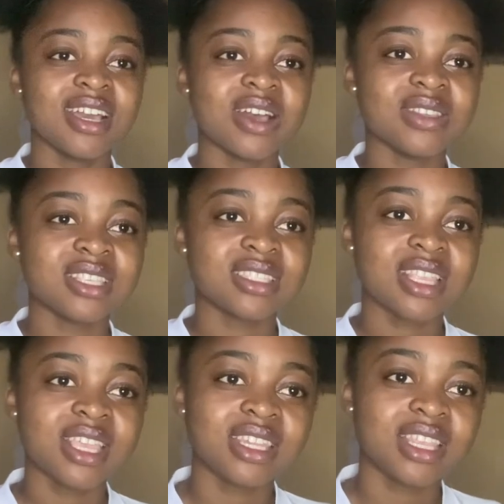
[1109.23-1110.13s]
I was
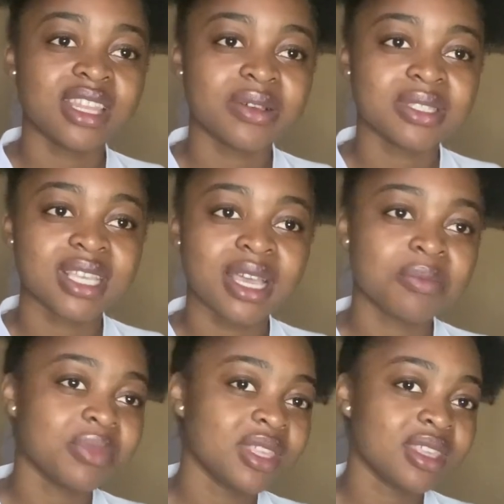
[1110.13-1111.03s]
excited, I was
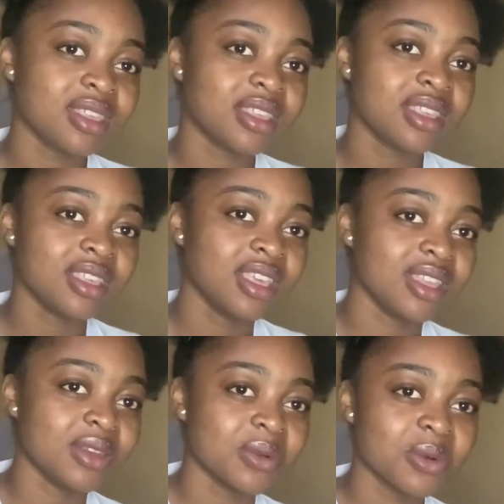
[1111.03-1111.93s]
happy
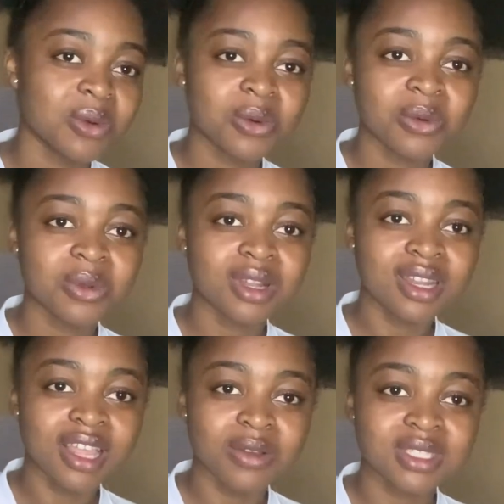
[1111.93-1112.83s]
and all.
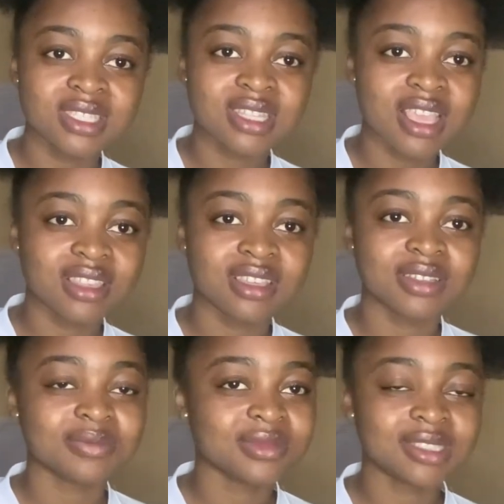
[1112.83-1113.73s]
I was just like,
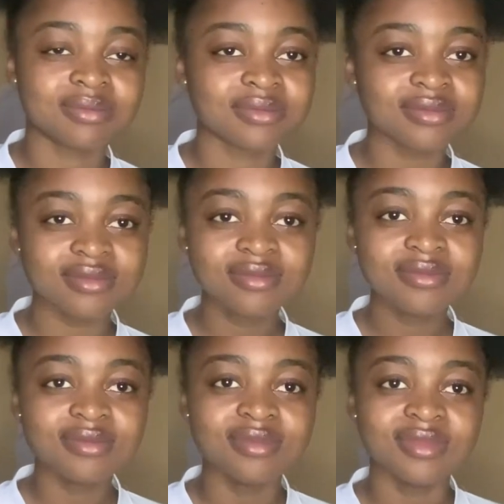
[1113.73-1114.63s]

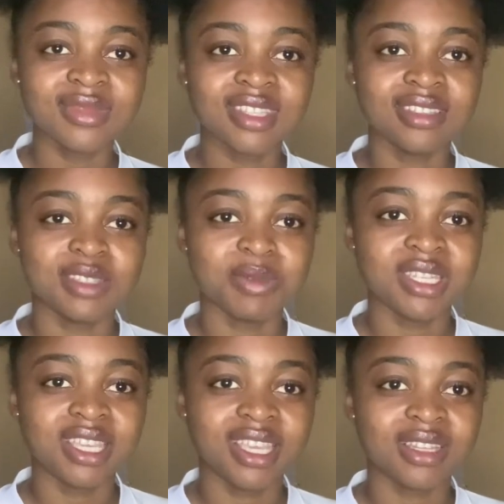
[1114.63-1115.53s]
it's been
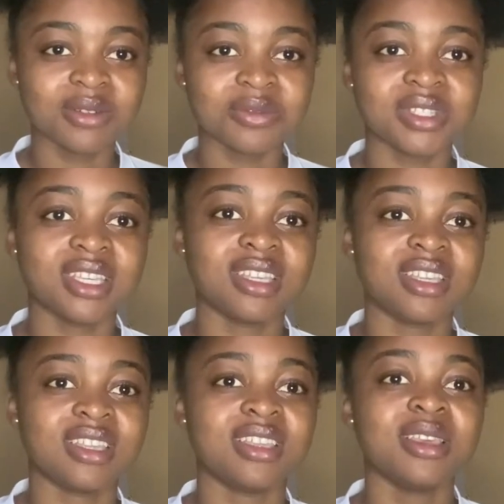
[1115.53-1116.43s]
a hell of
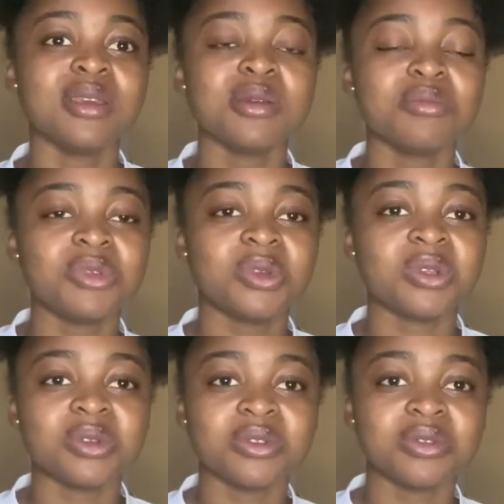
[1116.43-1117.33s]
a
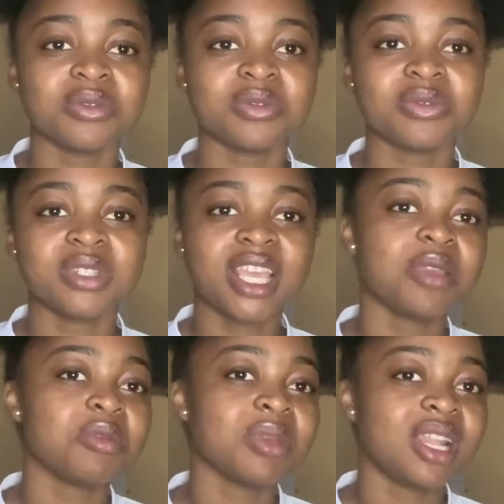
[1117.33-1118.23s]
period of
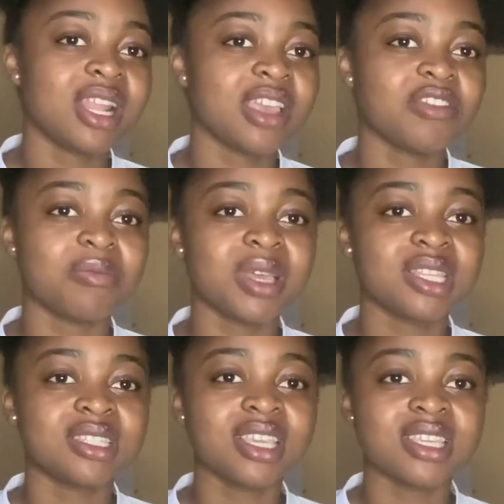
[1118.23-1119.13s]
time in my life, but
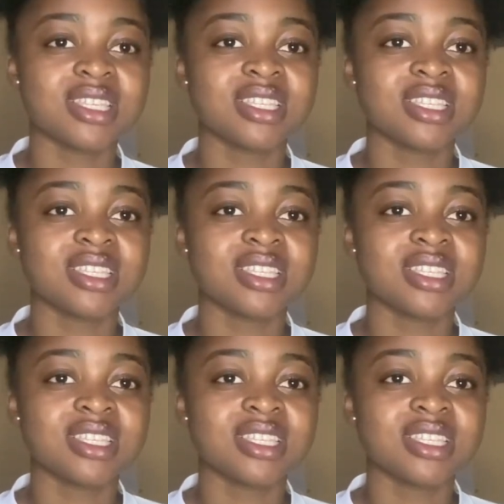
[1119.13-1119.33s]
I